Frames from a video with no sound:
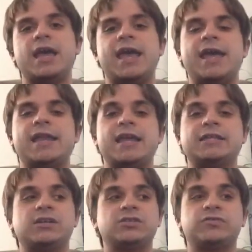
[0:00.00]
And
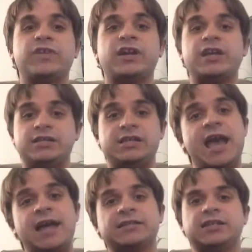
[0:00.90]
it's also very easy
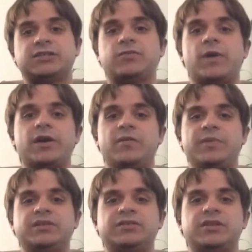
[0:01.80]
access to
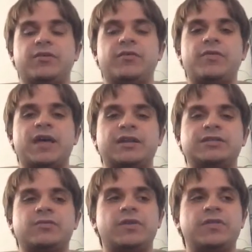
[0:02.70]
Wyoming, so that
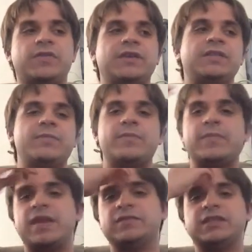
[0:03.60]
is the one thing
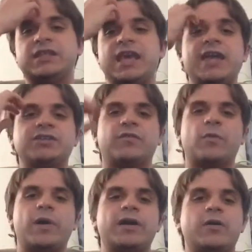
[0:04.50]
that gives it the edge over
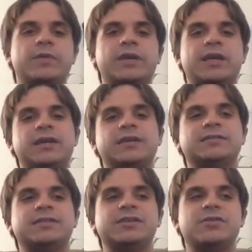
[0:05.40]
Wyoming,
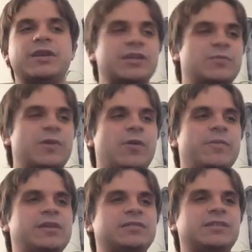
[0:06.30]
is that you can get to
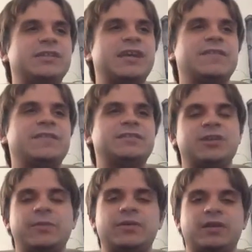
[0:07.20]
Wyoming easily and then
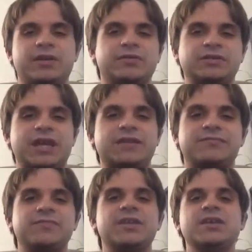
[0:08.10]
still be a really cool state.
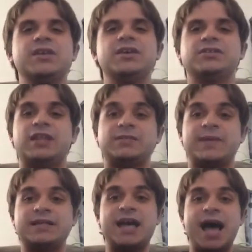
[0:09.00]
So that's
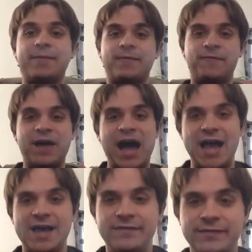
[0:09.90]
my top
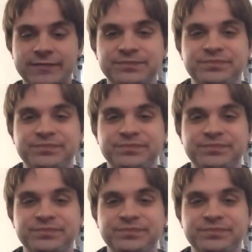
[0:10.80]
5.